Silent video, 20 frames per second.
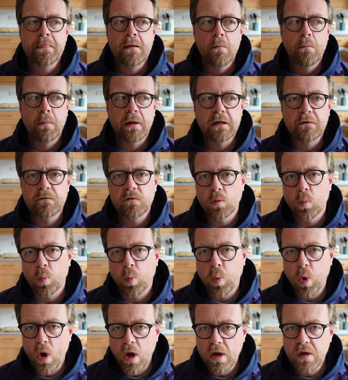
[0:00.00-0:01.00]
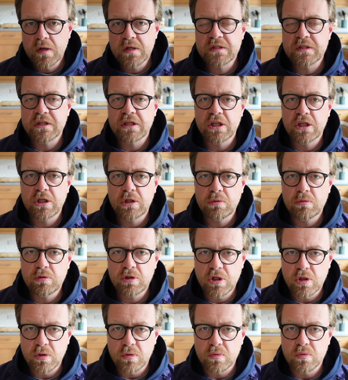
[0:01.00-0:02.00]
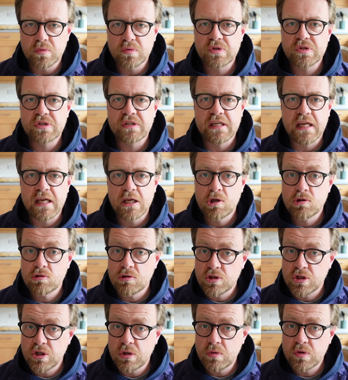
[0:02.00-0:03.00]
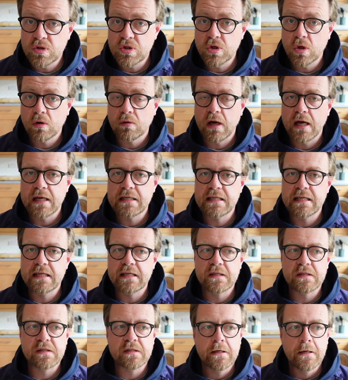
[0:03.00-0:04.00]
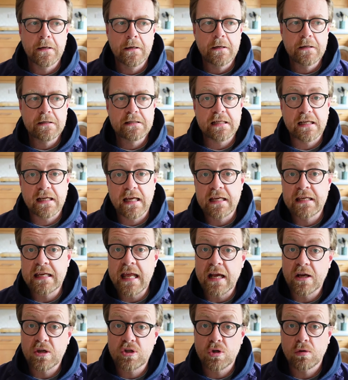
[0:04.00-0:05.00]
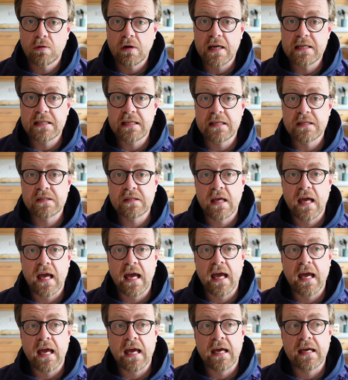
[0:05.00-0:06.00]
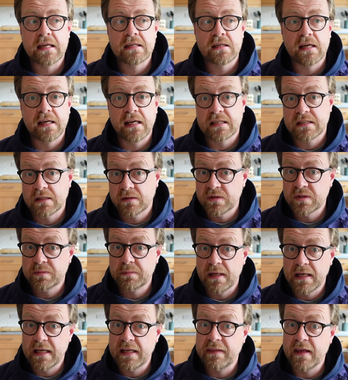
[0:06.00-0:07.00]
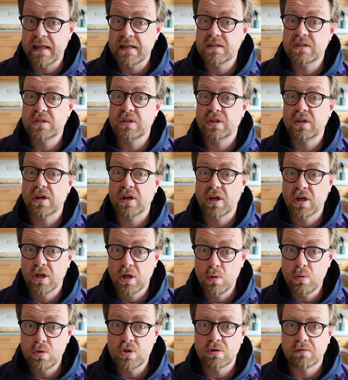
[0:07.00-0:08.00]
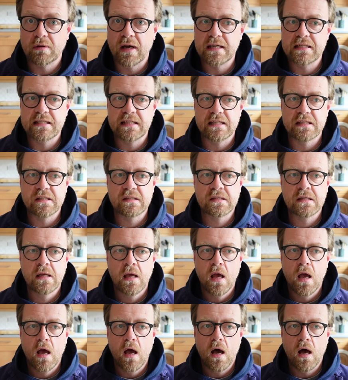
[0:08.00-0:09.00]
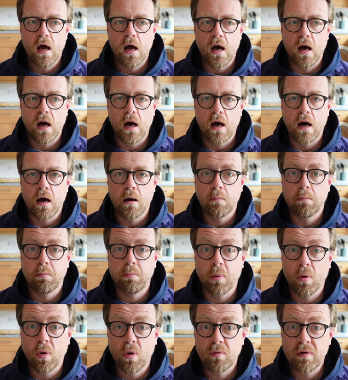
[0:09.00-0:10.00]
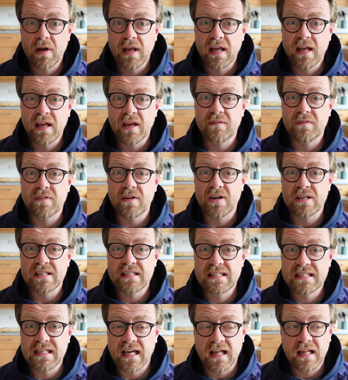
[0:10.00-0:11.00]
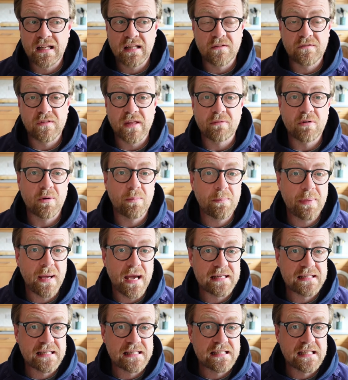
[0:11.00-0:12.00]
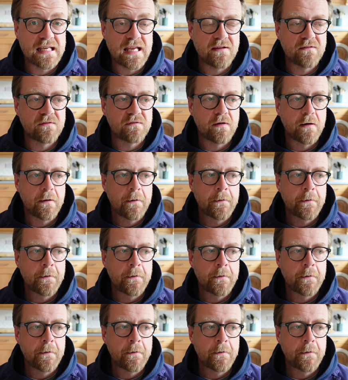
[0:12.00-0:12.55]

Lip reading: But if the words that you use to introduce your ideas, to connect your ideas, and I guess ultimately then to conclude your ideas are boring, if they're dull, if they're repetitive,